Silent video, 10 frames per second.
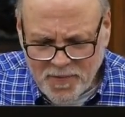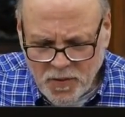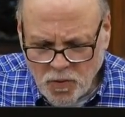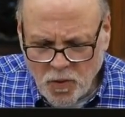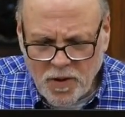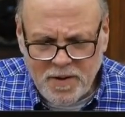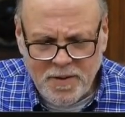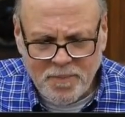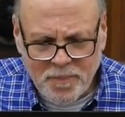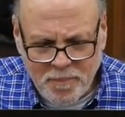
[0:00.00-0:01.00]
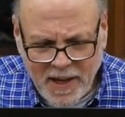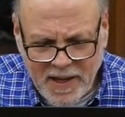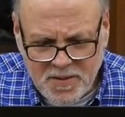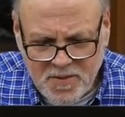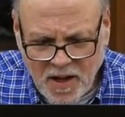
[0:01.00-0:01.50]
the Lord
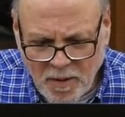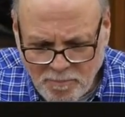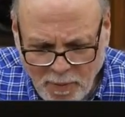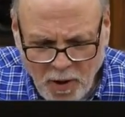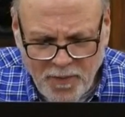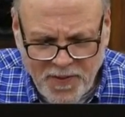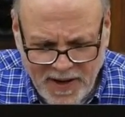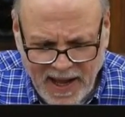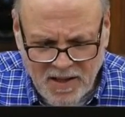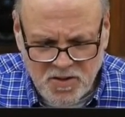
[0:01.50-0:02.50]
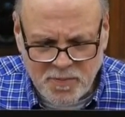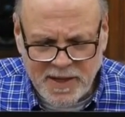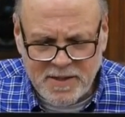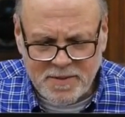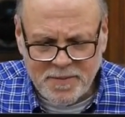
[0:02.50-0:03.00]
makes a birth
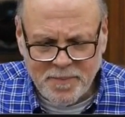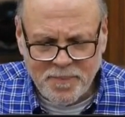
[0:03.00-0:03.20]
announcement